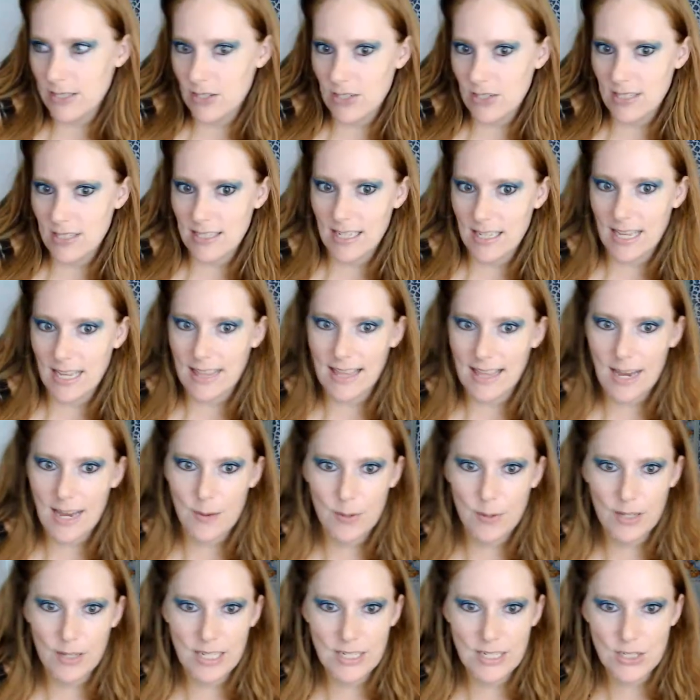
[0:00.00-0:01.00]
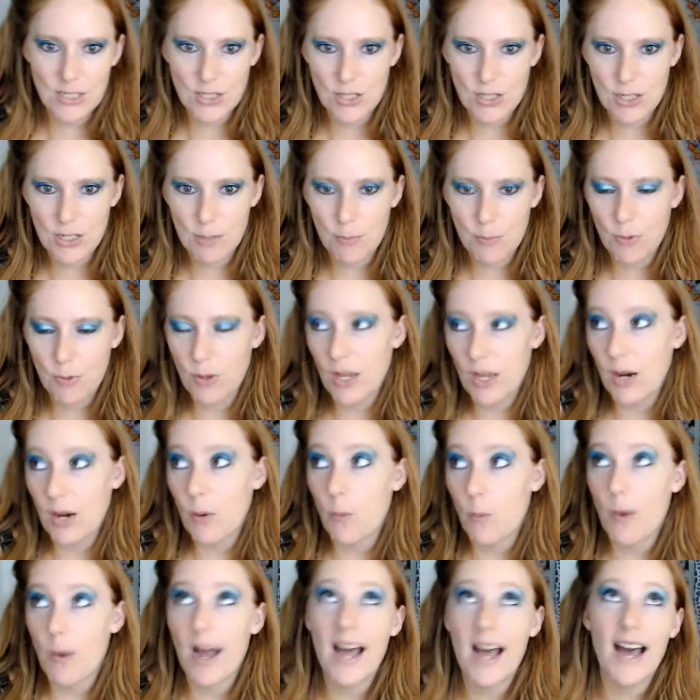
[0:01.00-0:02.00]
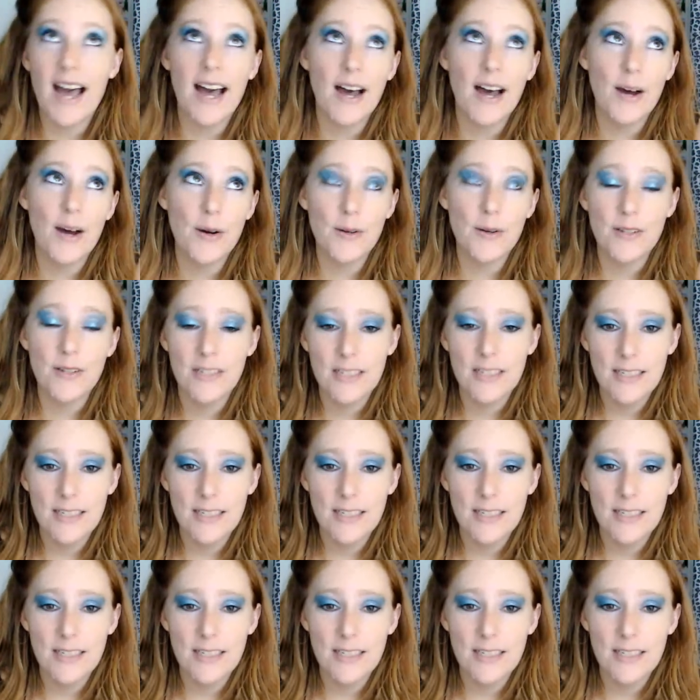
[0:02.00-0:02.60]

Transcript: just like that relationship. You're like, wow,